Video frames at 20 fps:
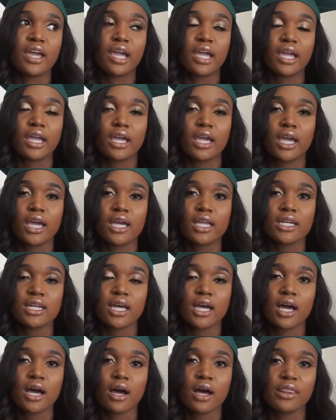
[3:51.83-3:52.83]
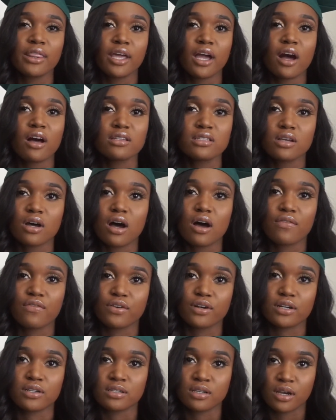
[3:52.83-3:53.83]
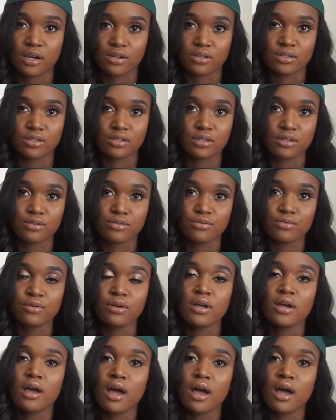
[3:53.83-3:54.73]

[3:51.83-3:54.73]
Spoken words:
and they also offered us hers too.